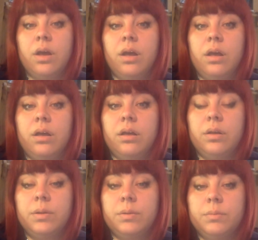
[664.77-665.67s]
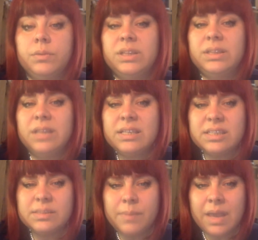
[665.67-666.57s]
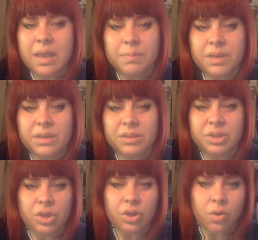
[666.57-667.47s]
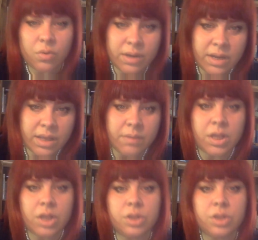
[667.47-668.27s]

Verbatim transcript: Uh, this is maybe the only